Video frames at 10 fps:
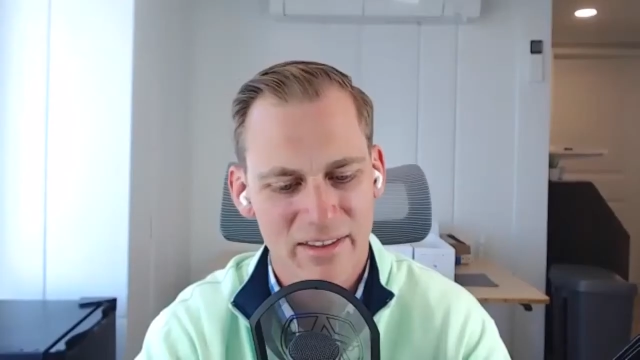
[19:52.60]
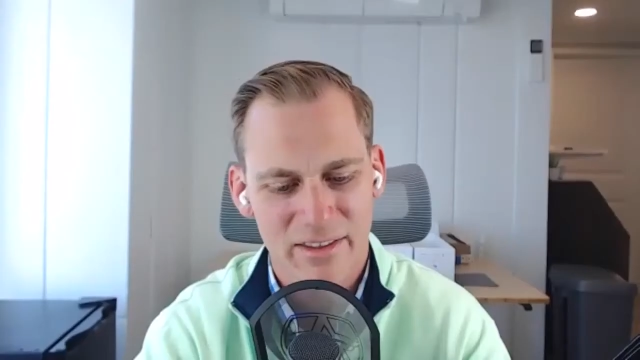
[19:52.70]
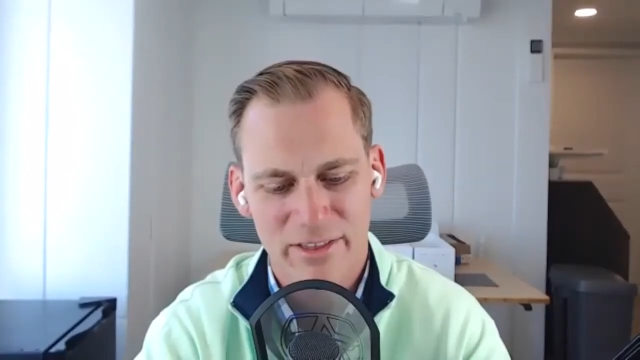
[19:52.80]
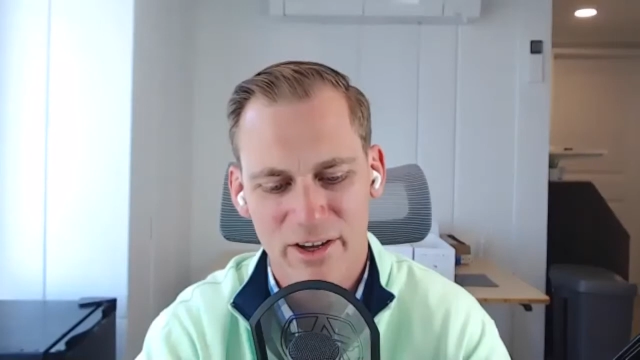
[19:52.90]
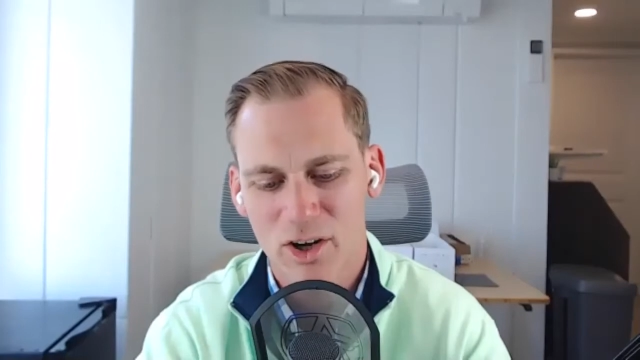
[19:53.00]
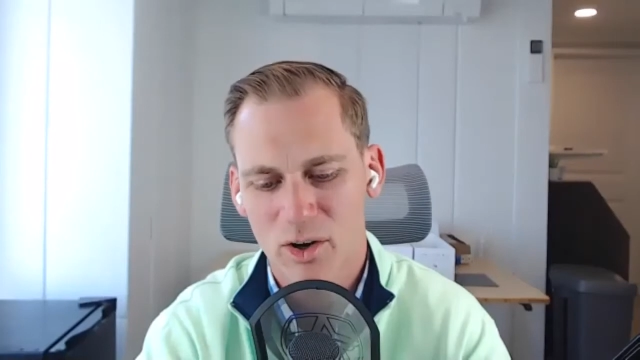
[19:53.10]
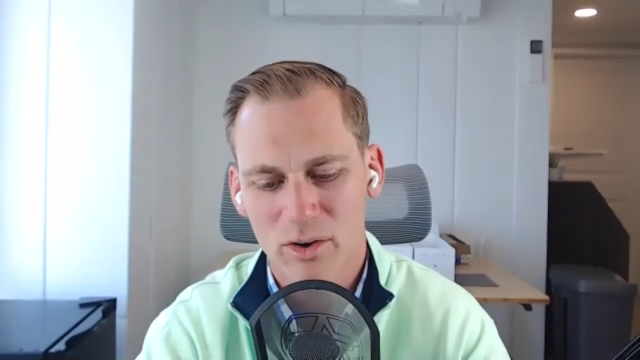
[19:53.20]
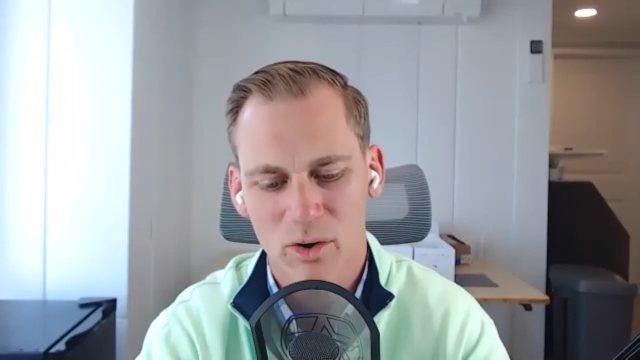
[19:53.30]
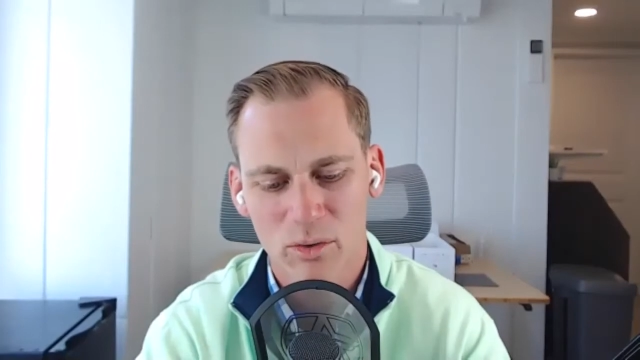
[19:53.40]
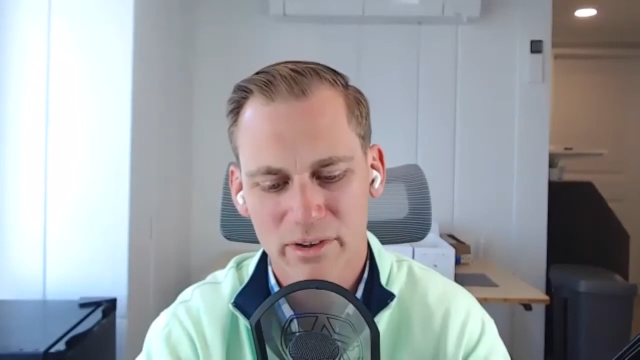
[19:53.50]
The code
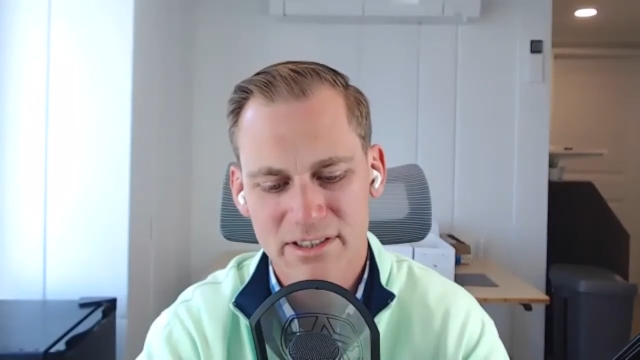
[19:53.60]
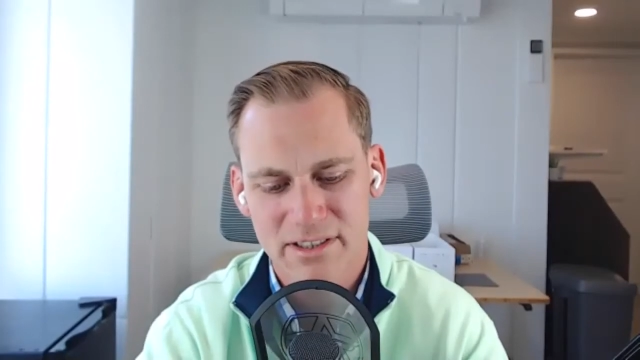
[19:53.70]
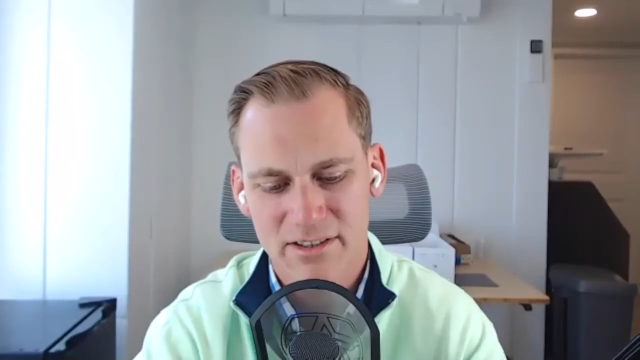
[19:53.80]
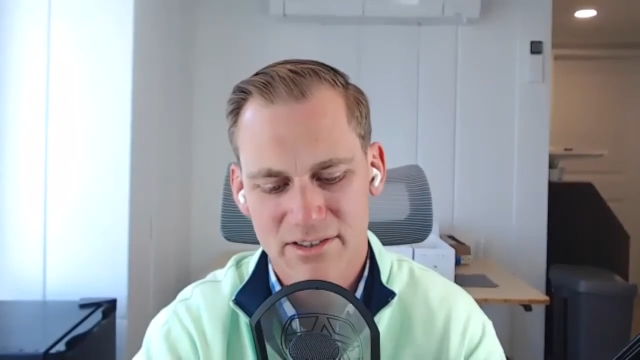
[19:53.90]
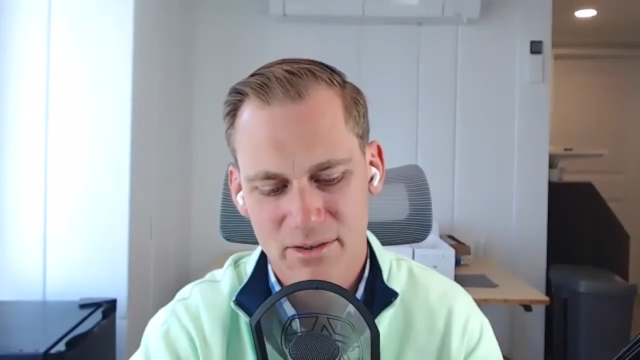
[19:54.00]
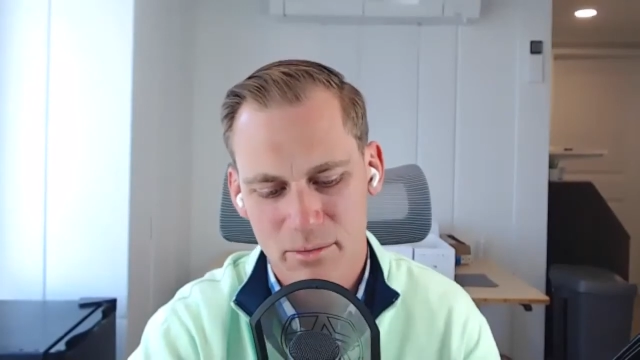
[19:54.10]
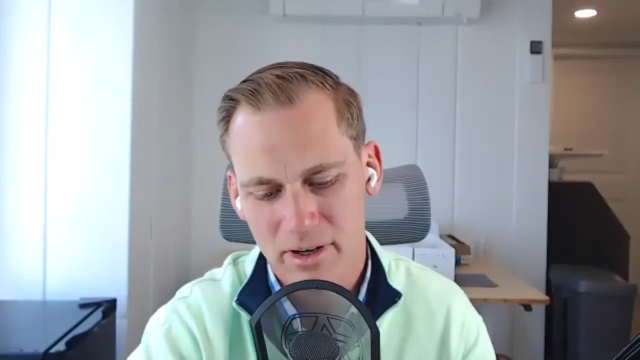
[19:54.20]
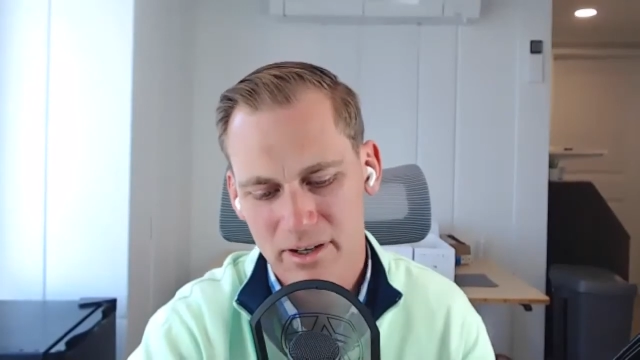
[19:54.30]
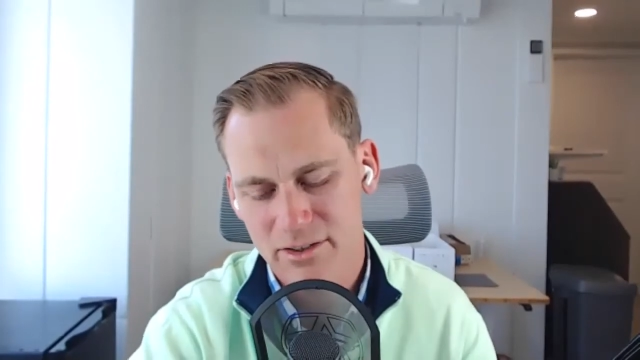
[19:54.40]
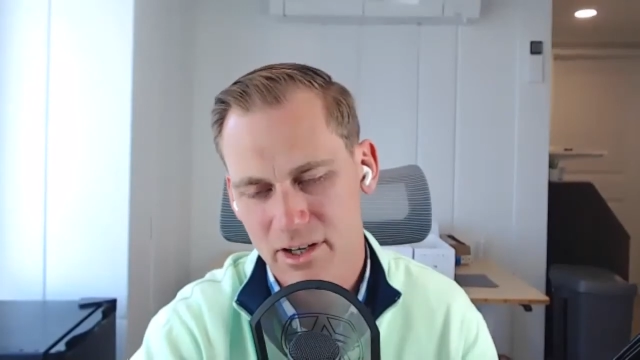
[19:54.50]
only starts to
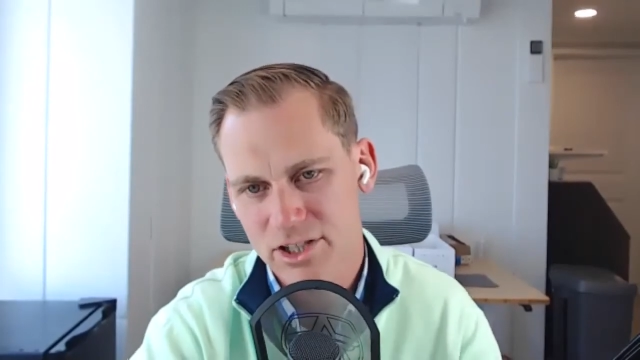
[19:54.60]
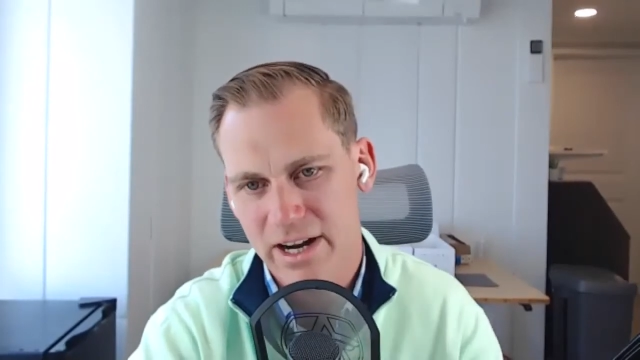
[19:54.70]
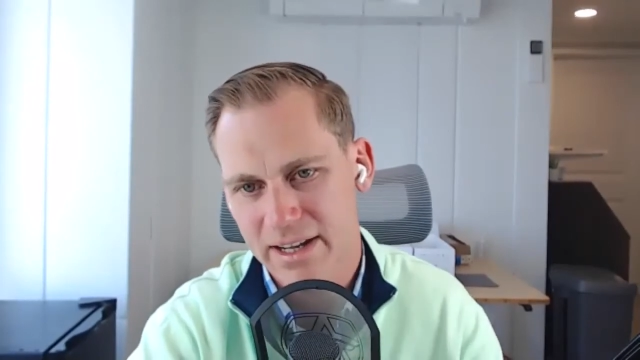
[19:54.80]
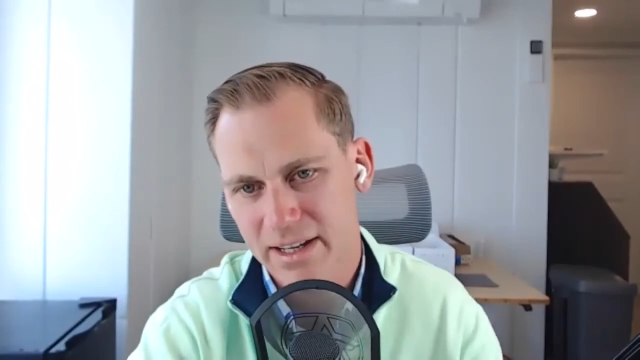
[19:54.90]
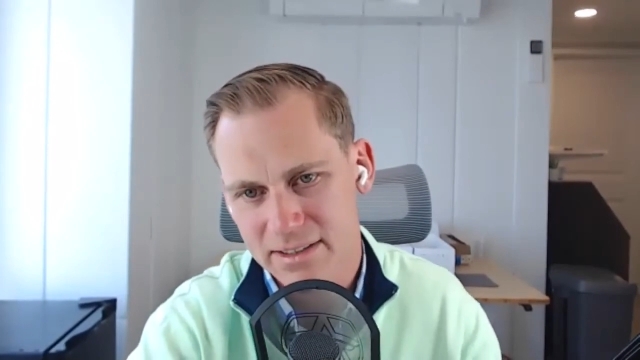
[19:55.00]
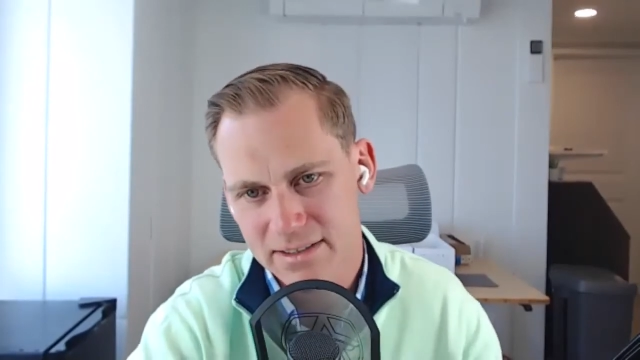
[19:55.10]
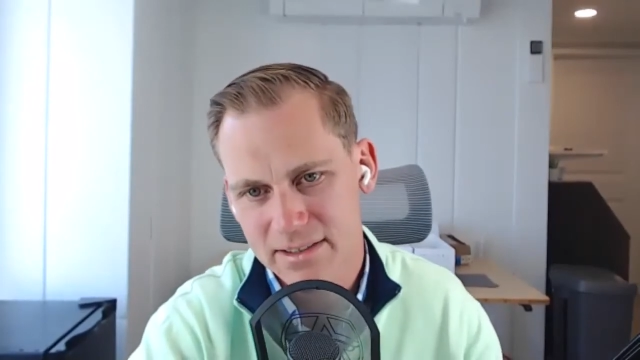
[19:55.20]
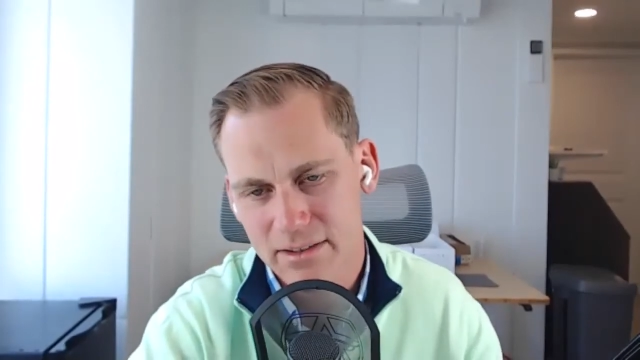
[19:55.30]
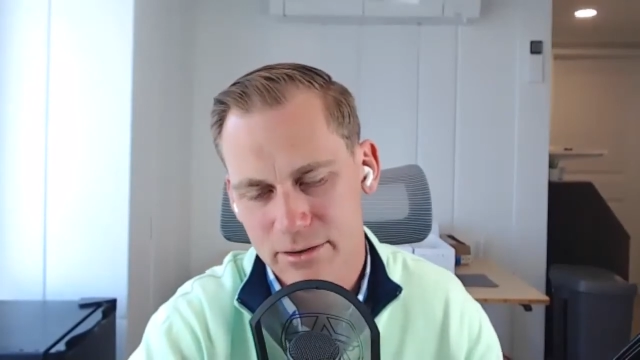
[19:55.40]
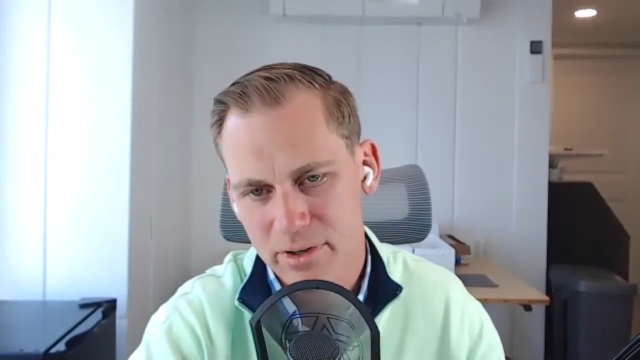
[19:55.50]
work. So our check-in is
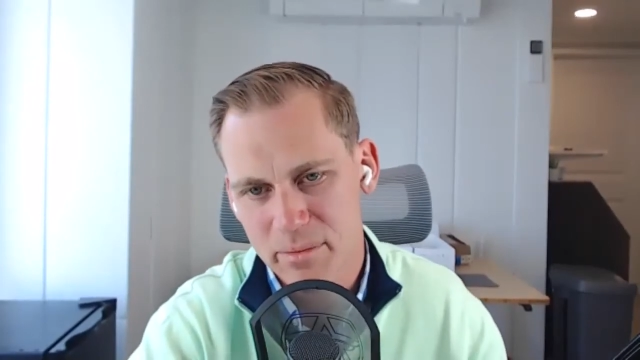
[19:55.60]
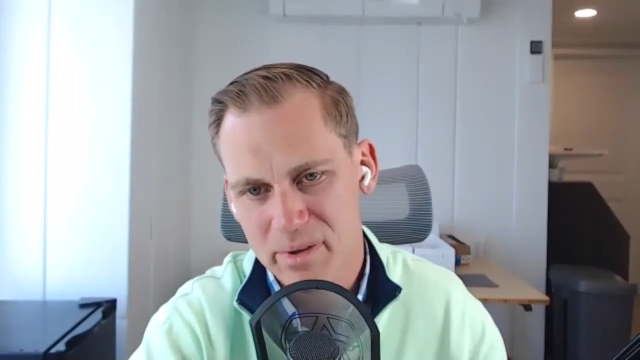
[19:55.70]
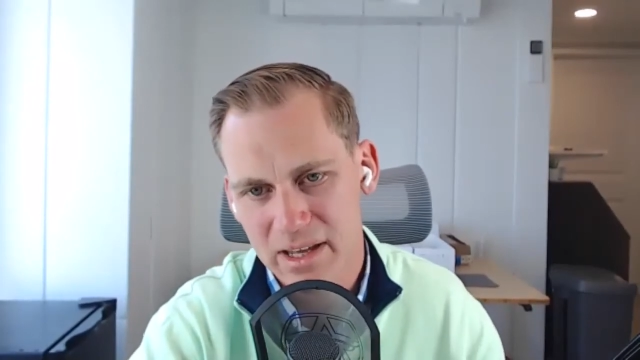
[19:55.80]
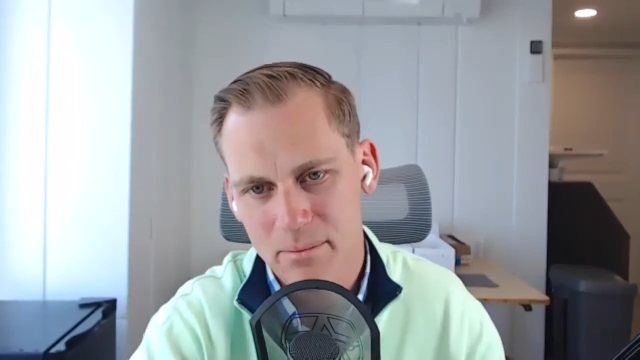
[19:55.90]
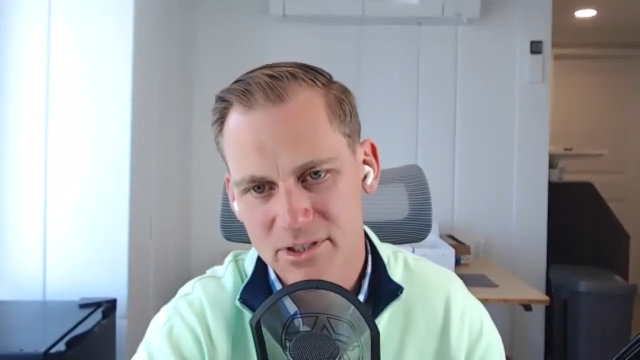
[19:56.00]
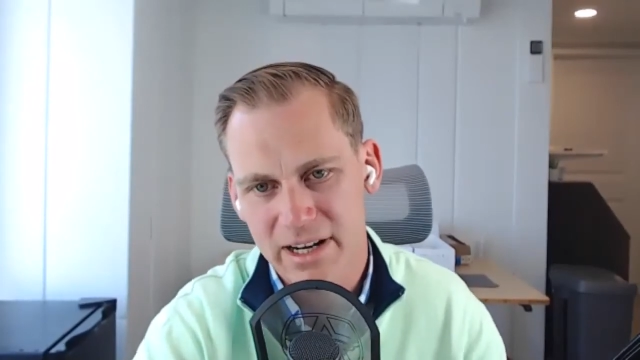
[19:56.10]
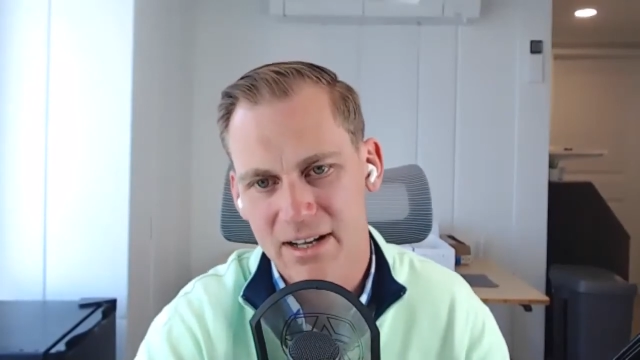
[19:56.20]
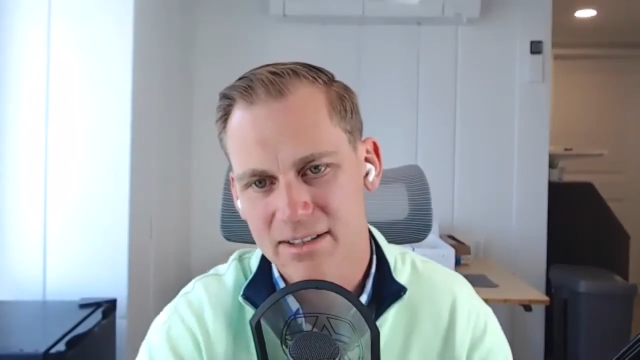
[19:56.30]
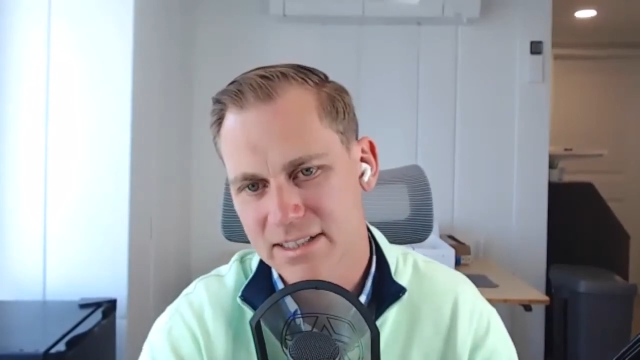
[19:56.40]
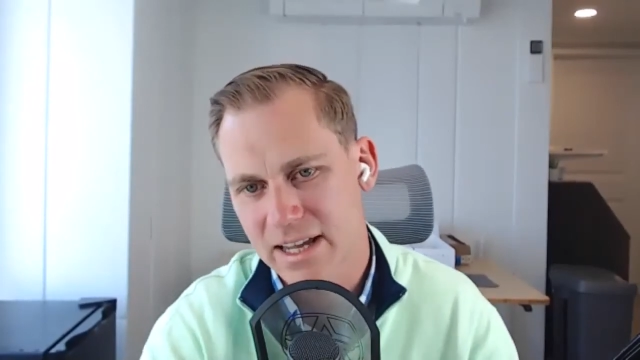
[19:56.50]
3 p.m.
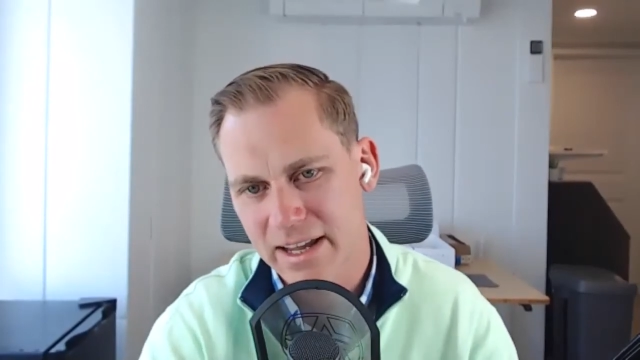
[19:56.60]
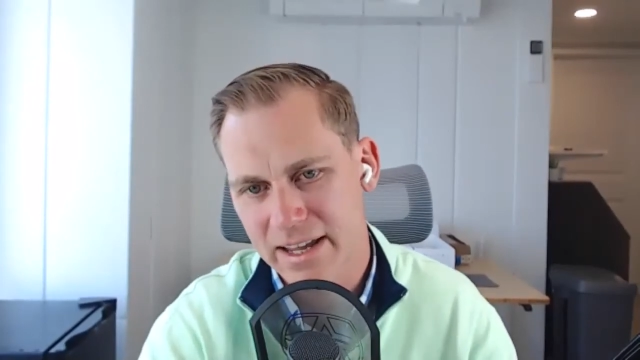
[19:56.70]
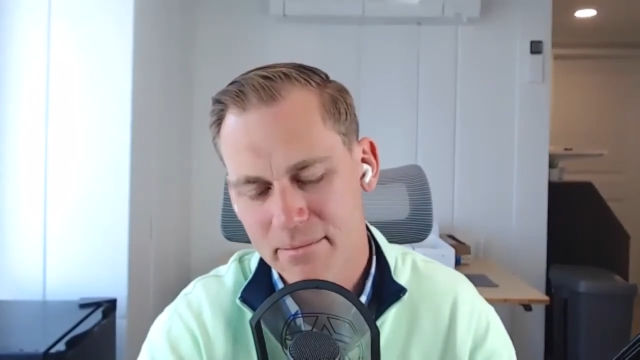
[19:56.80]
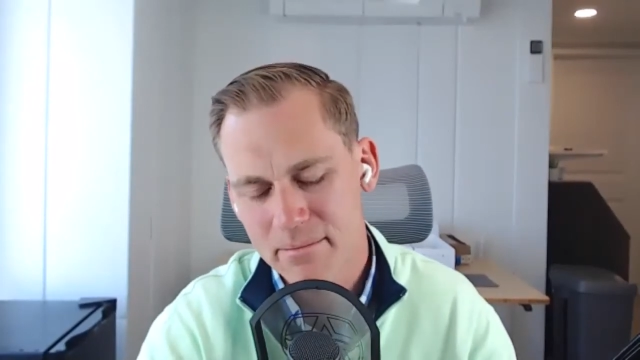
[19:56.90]
Checkout's 10 a.m.